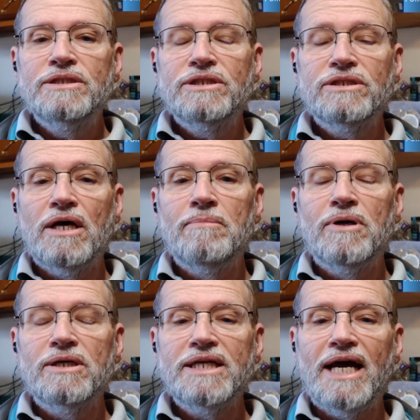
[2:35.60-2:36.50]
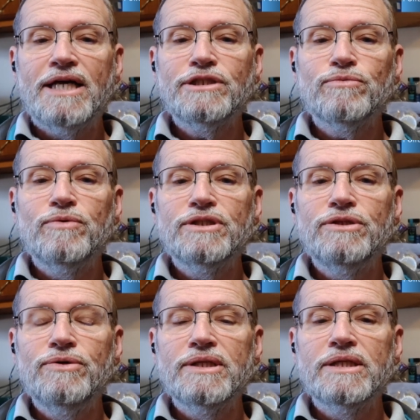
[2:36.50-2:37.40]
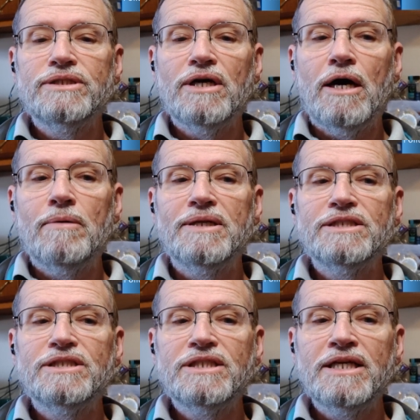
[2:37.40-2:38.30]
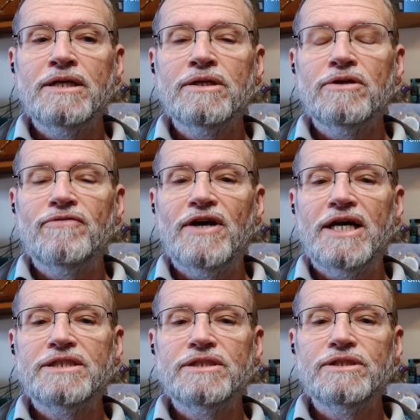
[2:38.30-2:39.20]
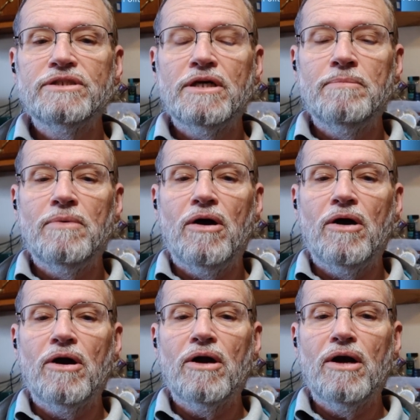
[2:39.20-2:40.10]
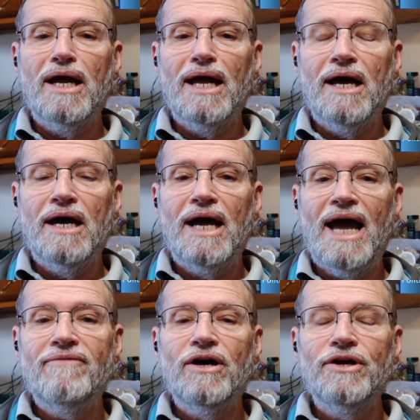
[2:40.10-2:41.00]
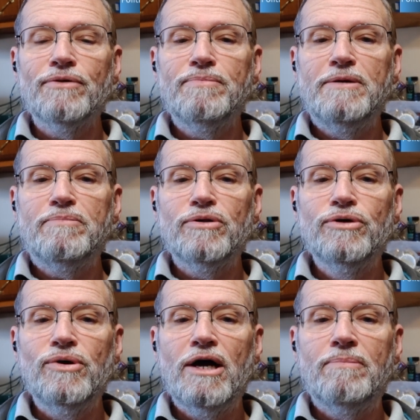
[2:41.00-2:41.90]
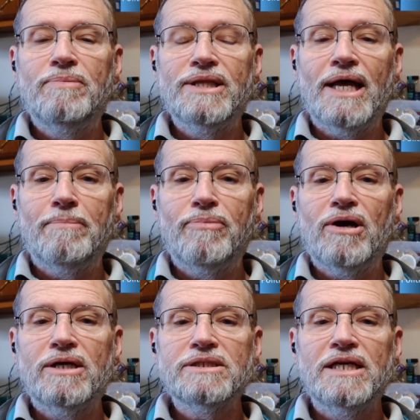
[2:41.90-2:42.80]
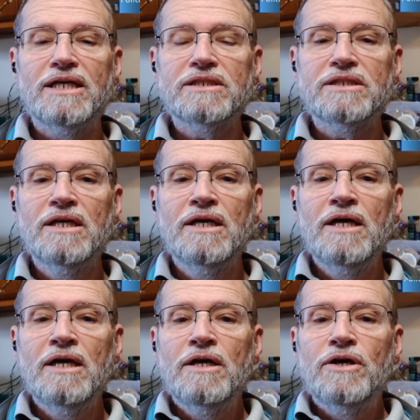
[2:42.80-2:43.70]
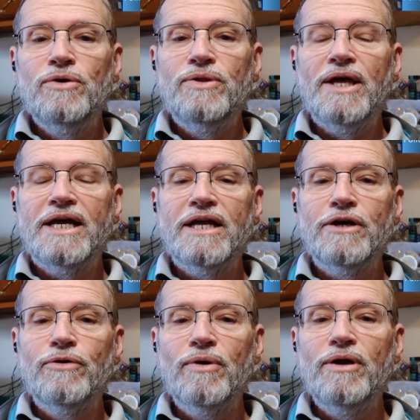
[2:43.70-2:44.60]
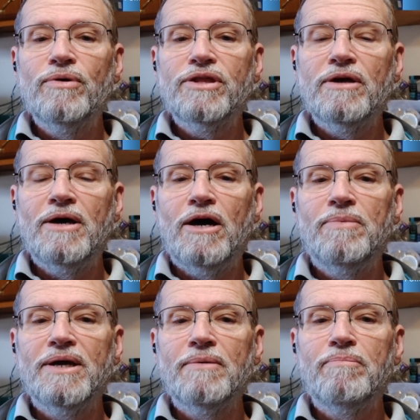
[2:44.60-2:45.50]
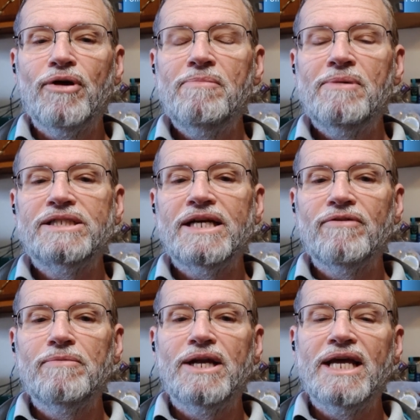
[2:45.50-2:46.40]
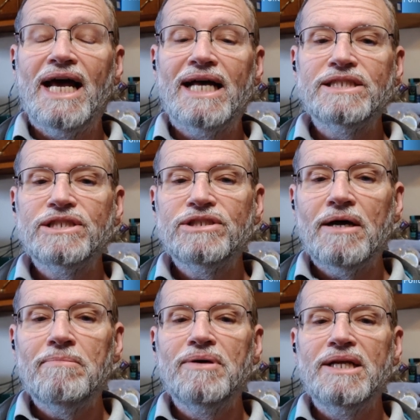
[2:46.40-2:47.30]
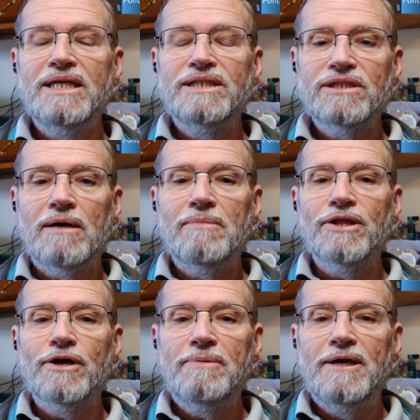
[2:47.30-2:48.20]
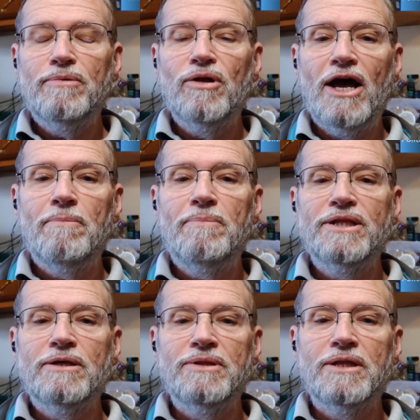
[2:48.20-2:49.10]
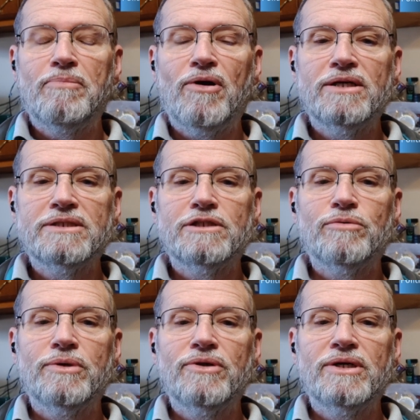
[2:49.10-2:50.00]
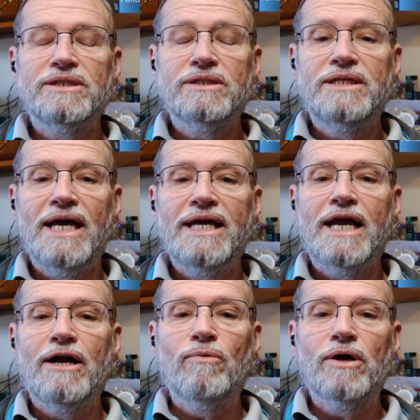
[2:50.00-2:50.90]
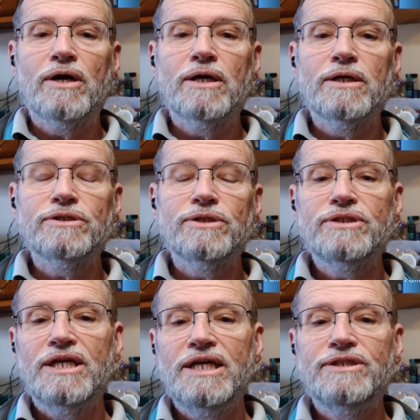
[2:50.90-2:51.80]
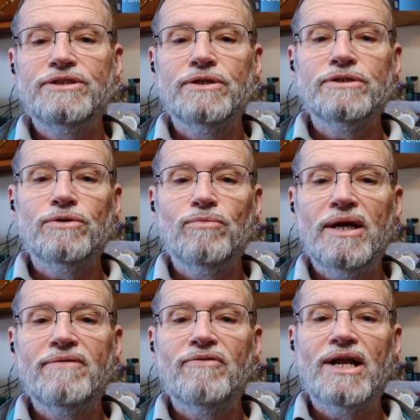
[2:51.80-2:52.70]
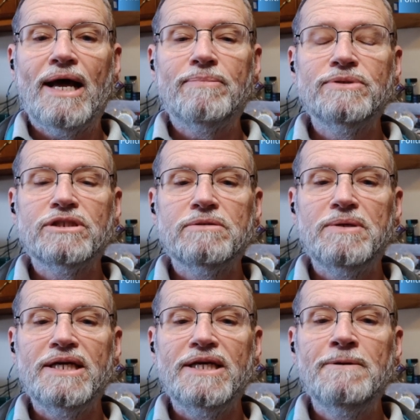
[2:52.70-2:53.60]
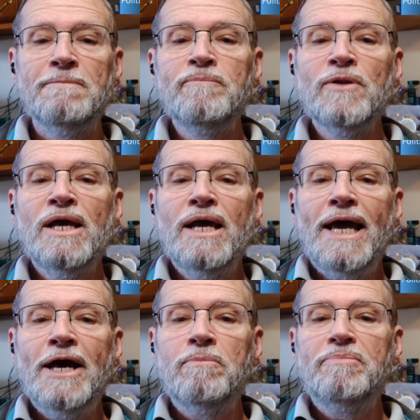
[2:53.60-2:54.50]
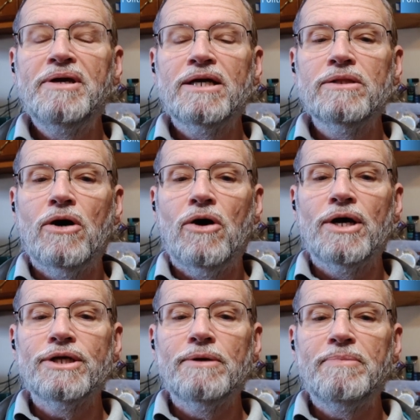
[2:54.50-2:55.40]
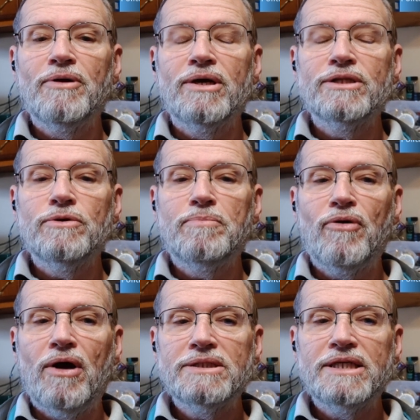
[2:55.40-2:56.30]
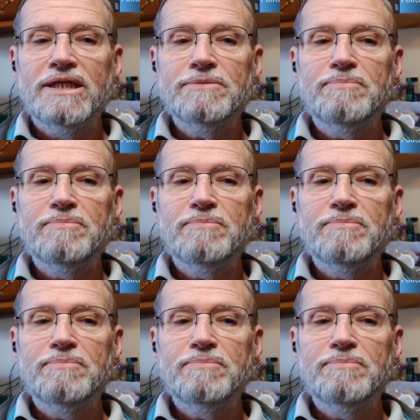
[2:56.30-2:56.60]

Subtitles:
Some are tasked with doing the job in a singular fashion. Some are have other people who help in that process, who they can agree with them helping. Pretty much everybody has somebody, some other people helping them in the process, whether it's daycare workers or teachers or whatever it happens to be, helping along in the parental process.